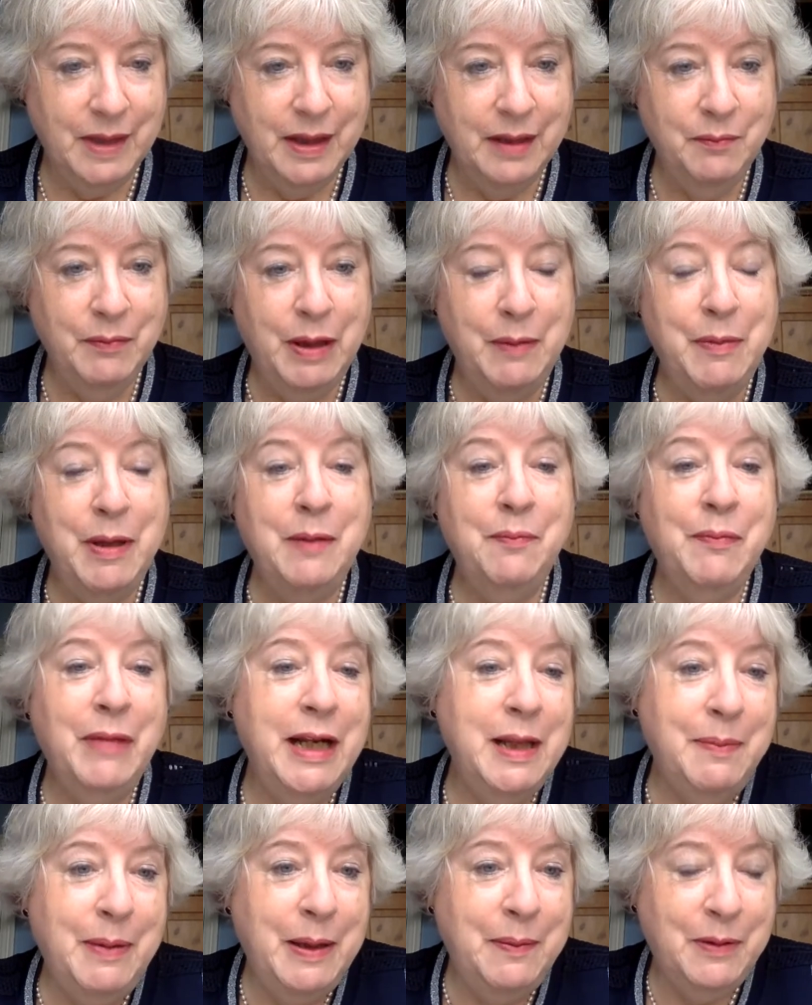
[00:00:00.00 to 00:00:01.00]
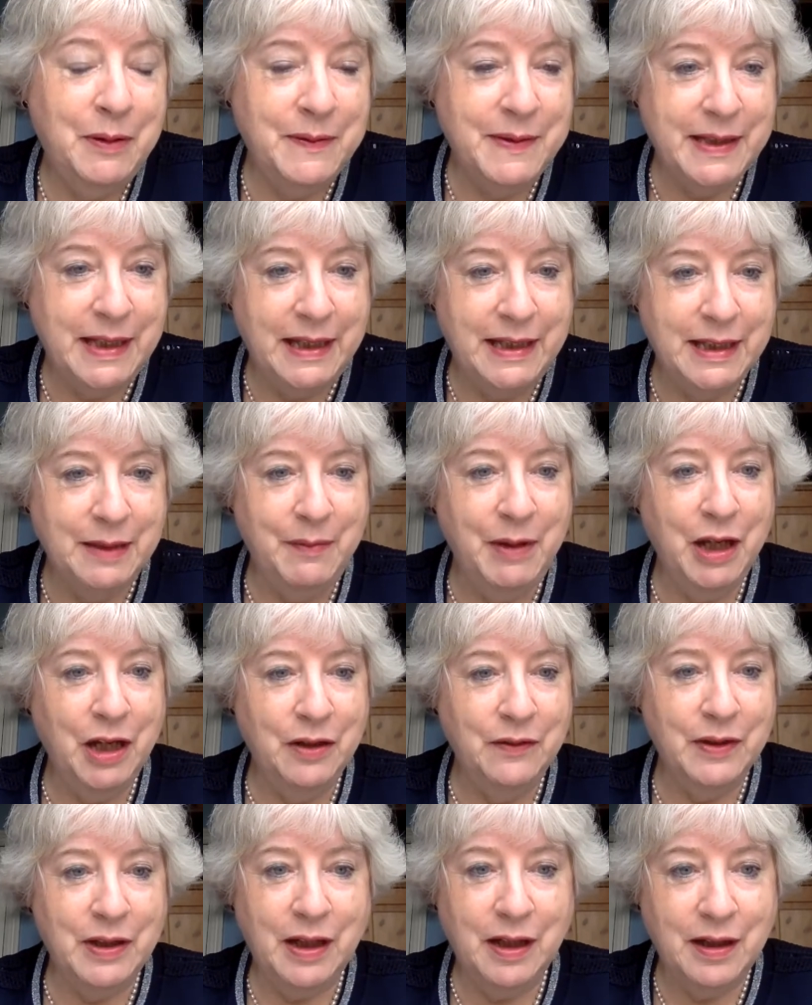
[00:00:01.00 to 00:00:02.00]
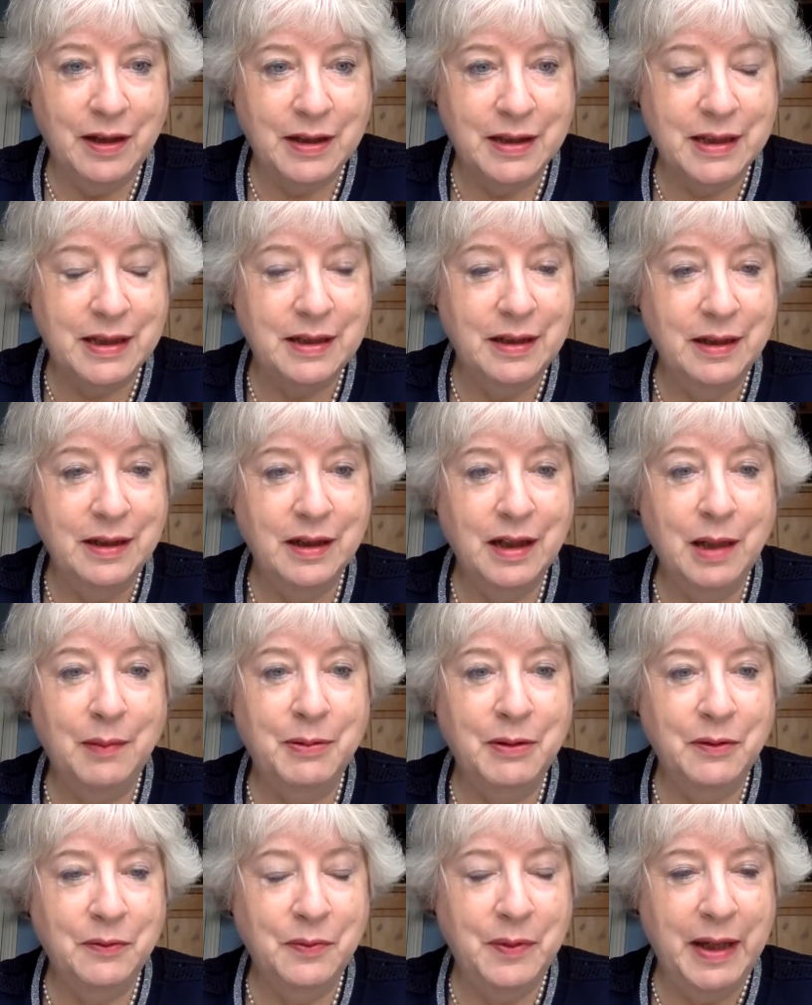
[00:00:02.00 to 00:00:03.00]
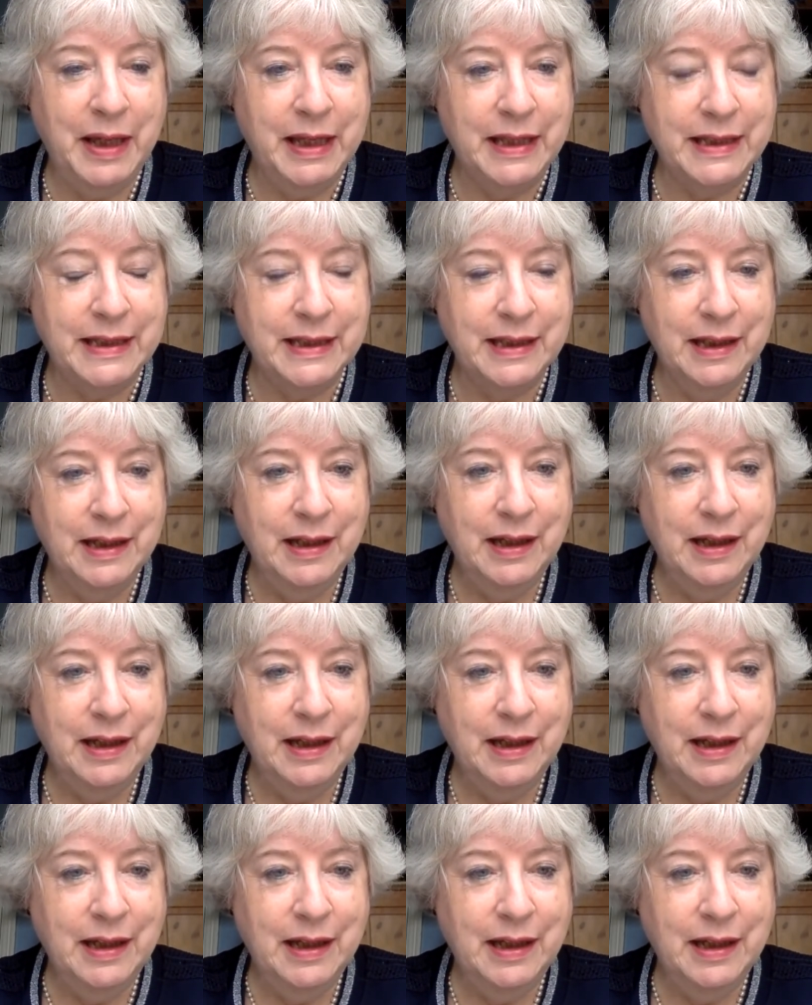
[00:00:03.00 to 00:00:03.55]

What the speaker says: Many people have said to me over the last couple of weeks